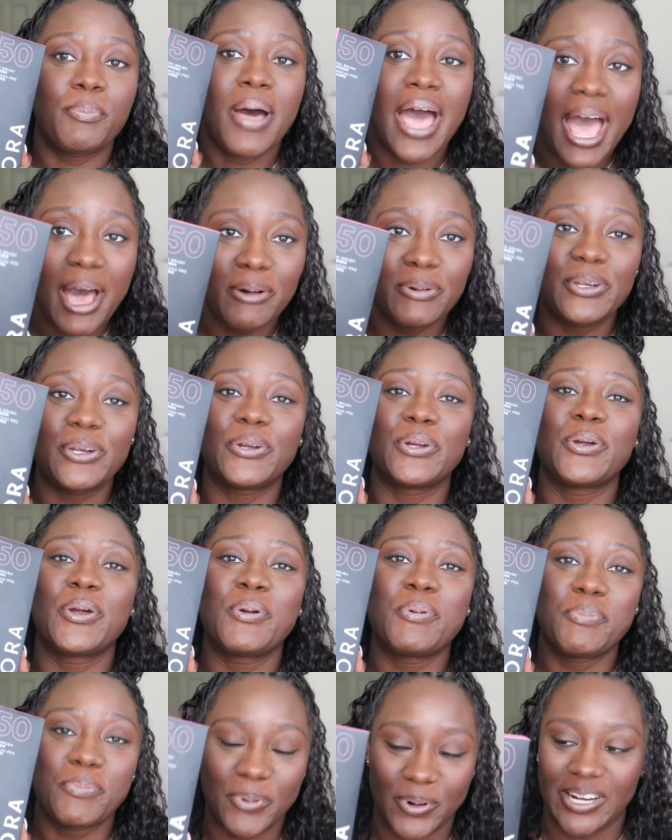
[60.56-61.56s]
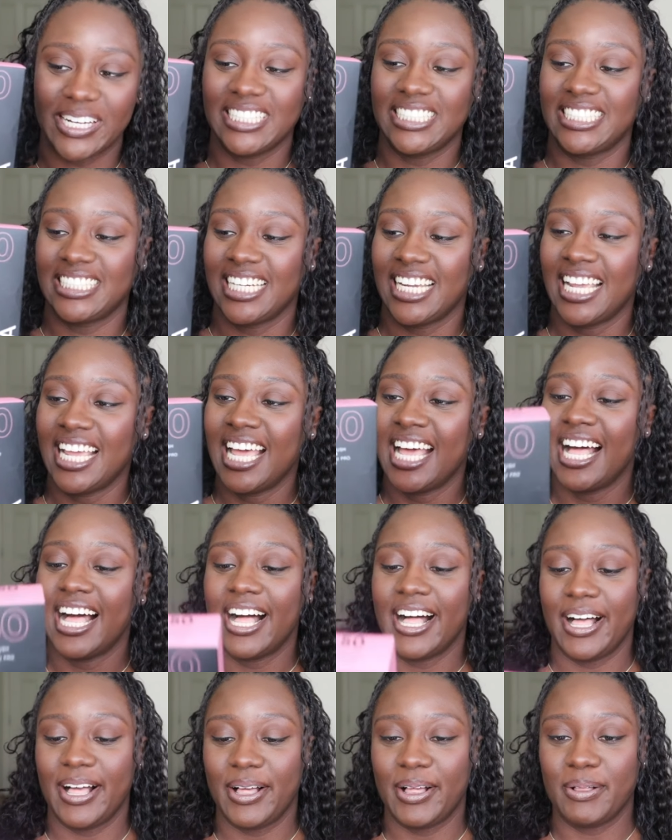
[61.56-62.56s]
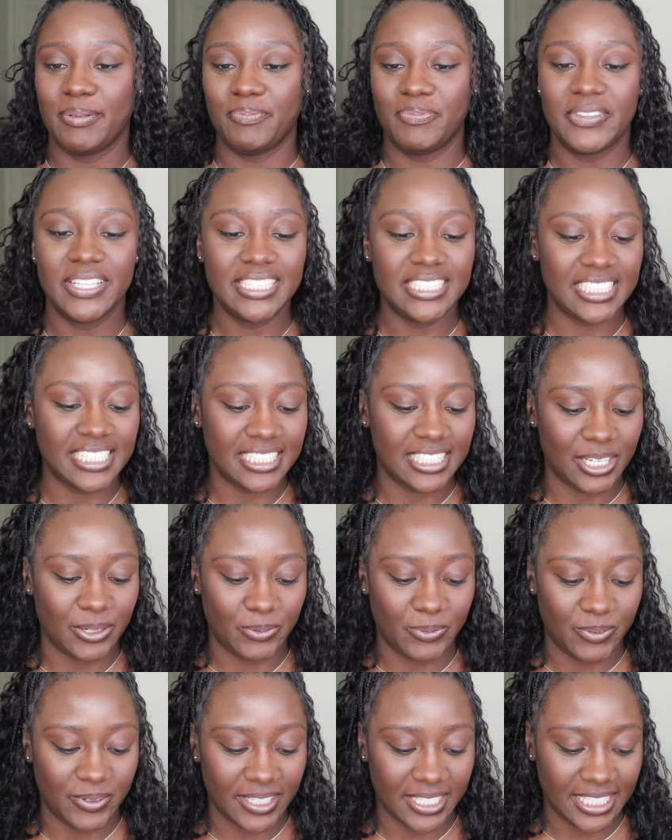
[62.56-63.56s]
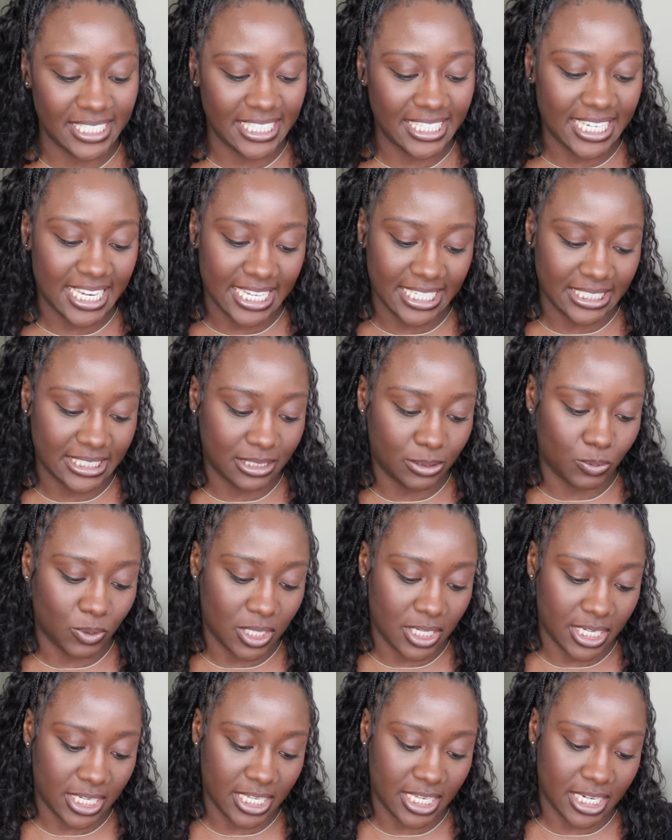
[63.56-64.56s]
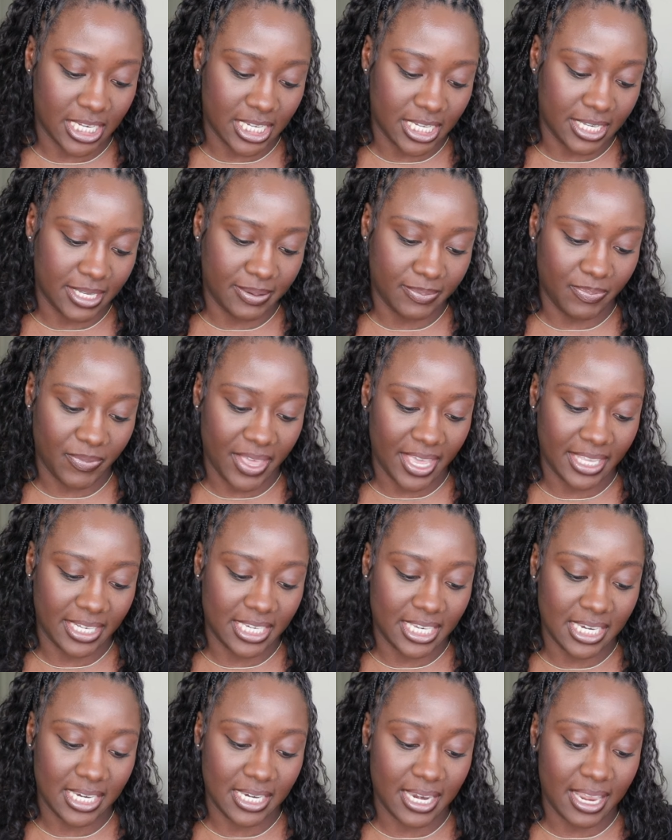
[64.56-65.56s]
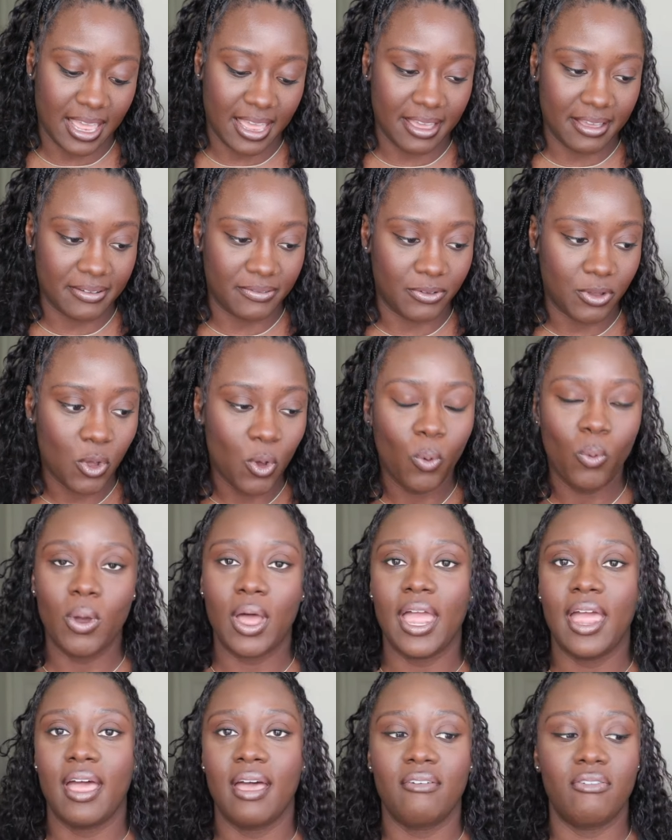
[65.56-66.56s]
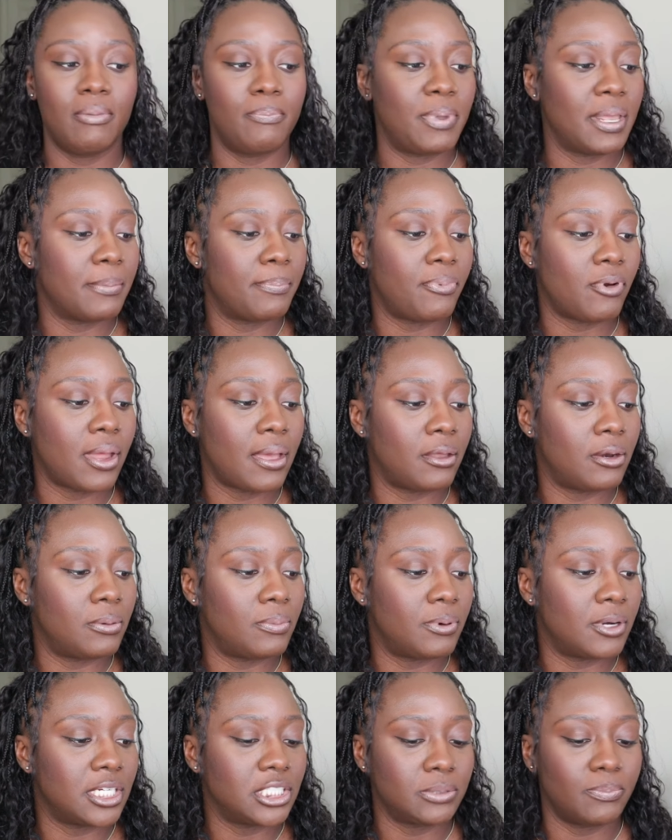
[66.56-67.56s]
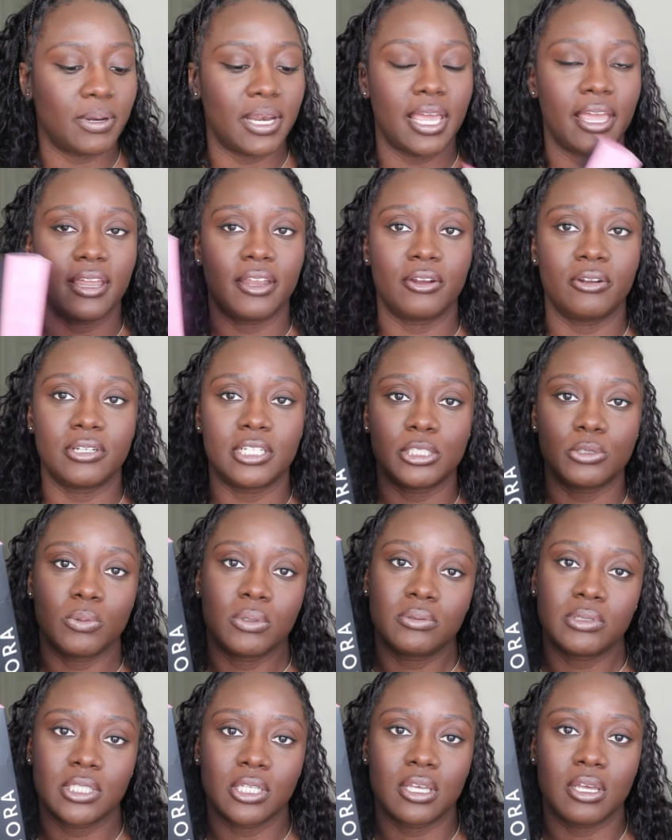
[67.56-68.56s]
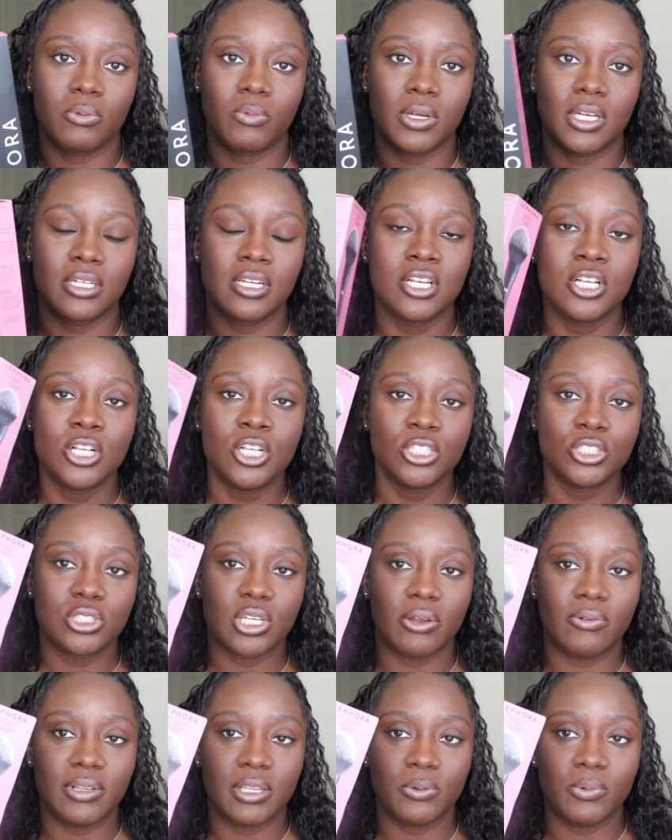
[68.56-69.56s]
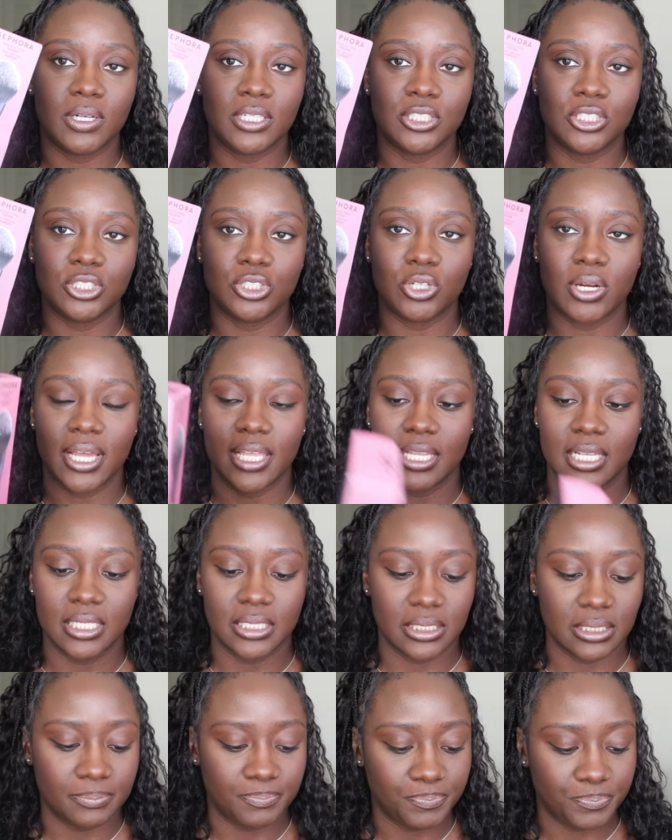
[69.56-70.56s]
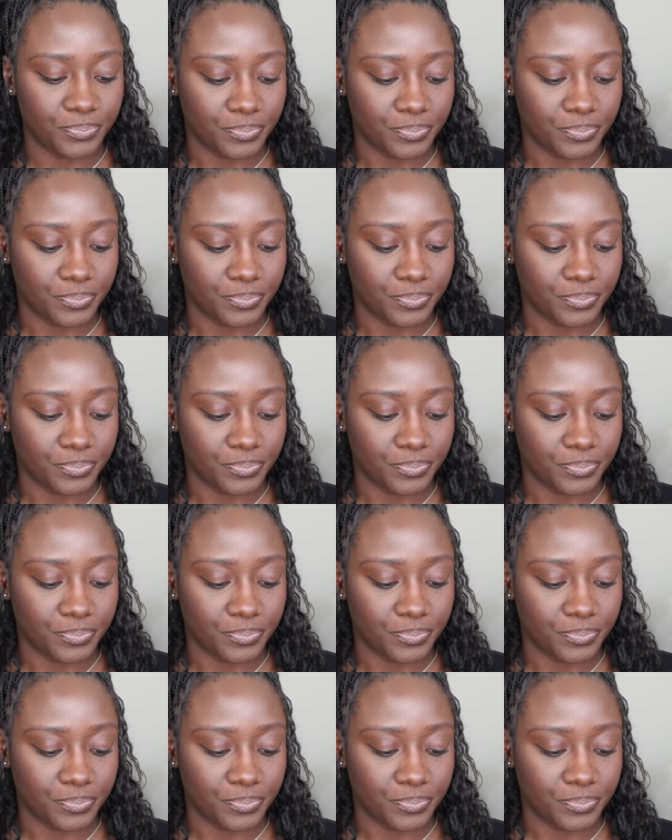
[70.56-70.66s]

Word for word: Powder Brush. Um, this is a really nice one. Um, I didn't have, well I have a big powder brush, but I heard this one was a good one, so I really wanted to try this.